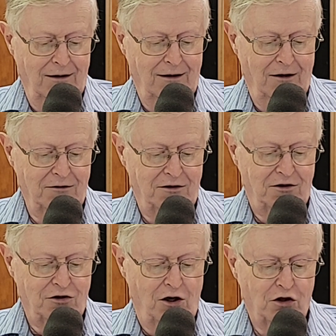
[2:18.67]
Now, this
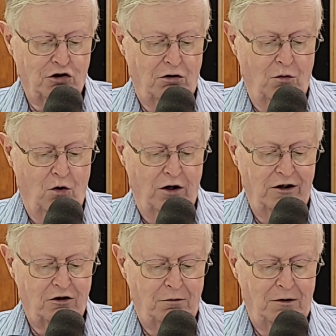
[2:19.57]
is also a
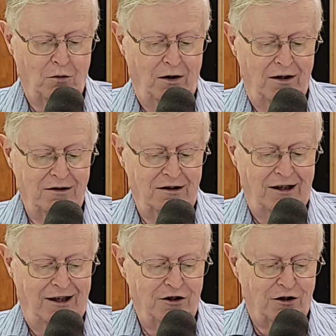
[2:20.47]
warning to beware the
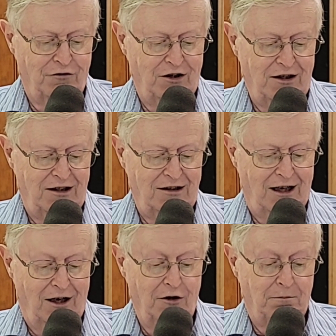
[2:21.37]
danger of thinking
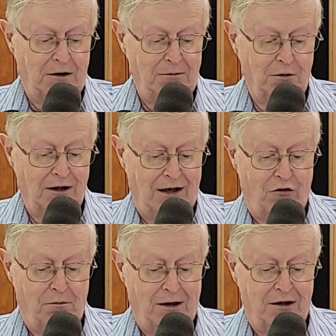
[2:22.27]
other people have
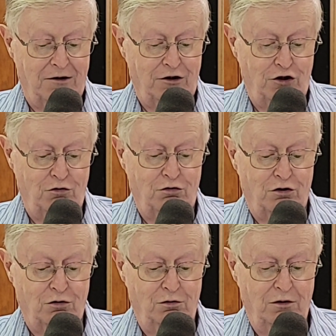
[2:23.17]
it better than you
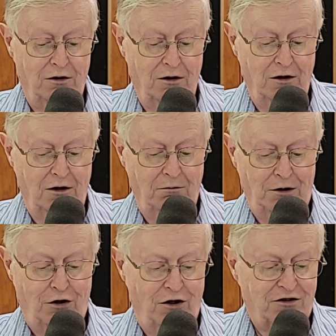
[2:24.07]
do
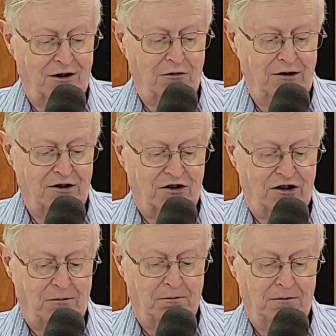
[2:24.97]
because they're in
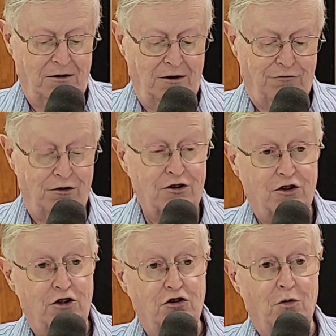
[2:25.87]
a different
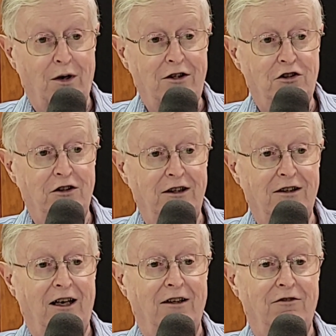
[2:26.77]
situation in
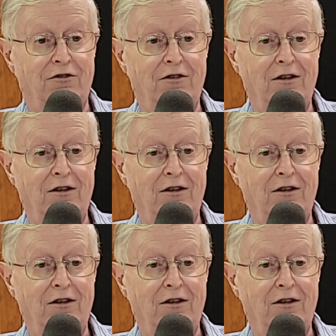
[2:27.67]
life.